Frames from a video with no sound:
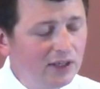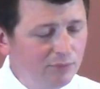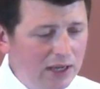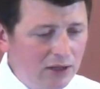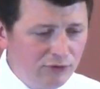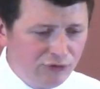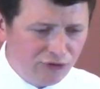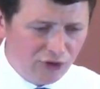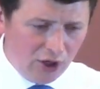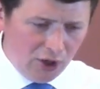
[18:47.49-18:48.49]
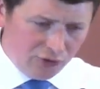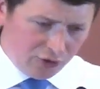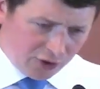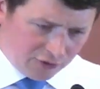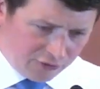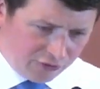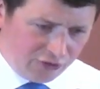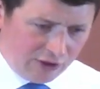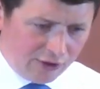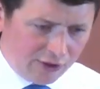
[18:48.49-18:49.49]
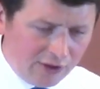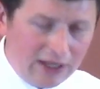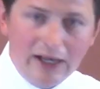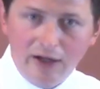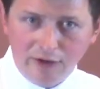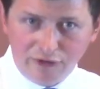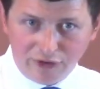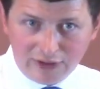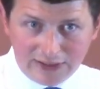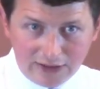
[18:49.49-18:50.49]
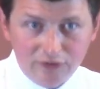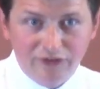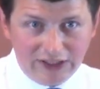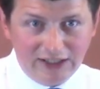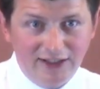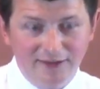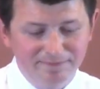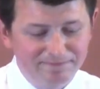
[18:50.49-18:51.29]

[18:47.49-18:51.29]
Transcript: It means to consider as guilty.